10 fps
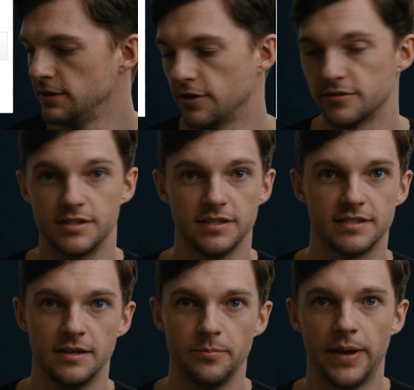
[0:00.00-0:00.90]
There's
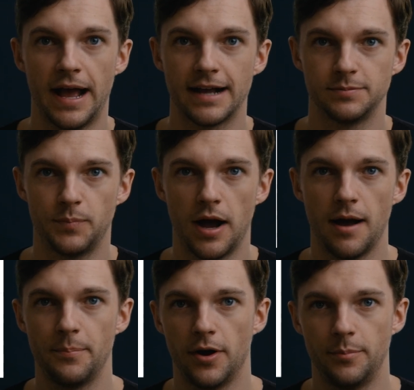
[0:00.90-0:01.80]
this Impact
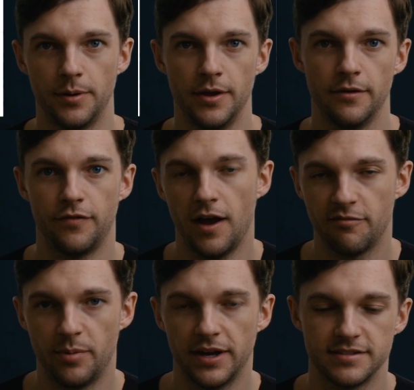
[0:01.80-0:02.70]
pop-up
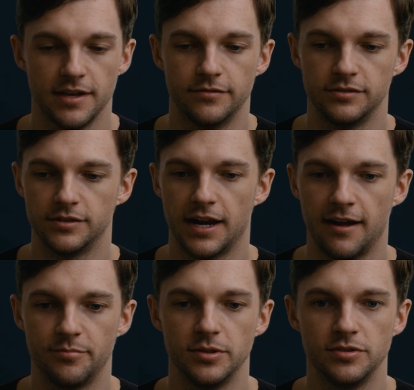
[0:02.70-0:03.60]
5x7 that
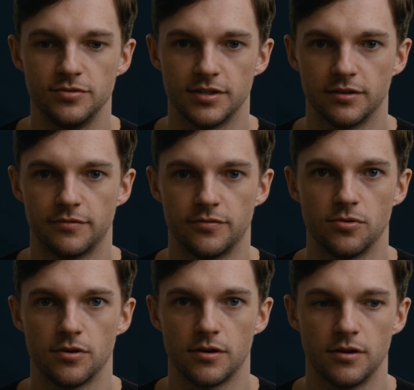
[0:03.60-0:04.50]
I've been using
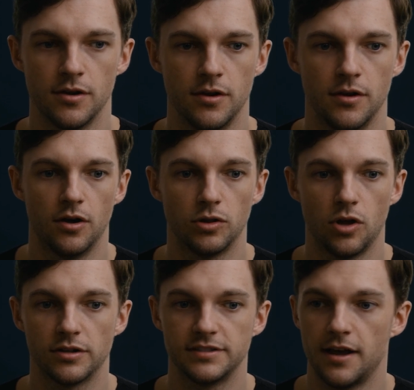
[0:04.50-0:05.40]
for a
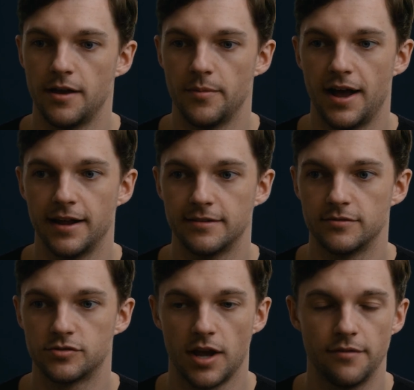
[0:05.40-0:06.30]
long time. I
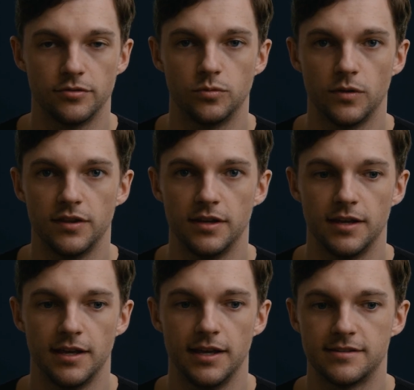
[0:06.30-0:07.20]
traveled with
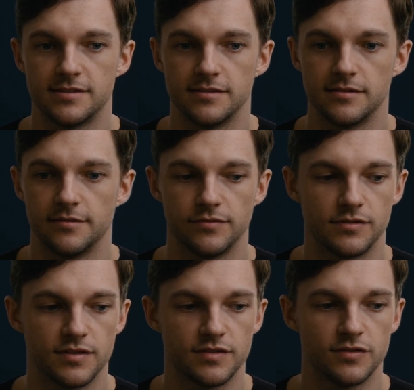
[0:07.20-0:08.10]
it. It's
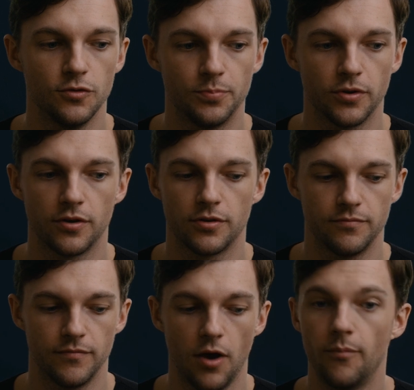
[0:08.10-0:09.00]

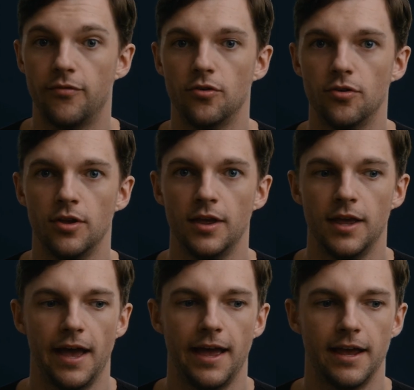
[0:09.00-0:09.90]
super helpful
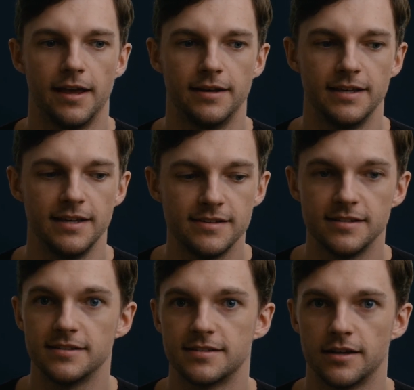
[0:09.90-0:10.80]
and
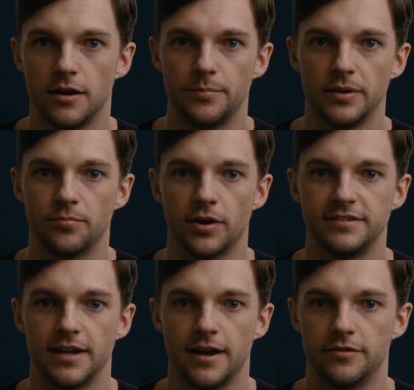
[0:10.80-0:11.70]
easy to set up and
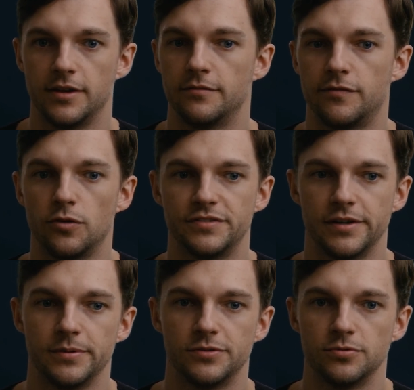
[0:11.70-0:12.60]
break down. It folds
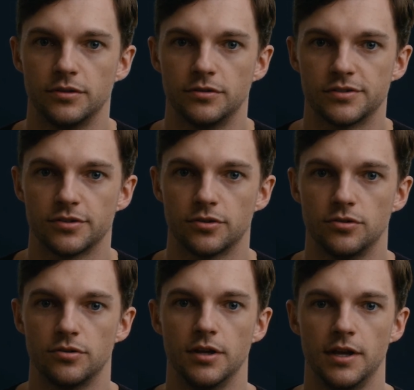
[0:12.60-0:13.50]
up into a little
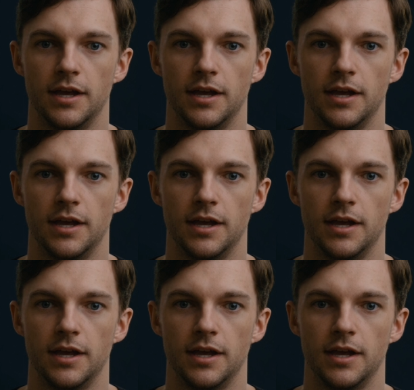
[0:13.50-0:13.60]
circle,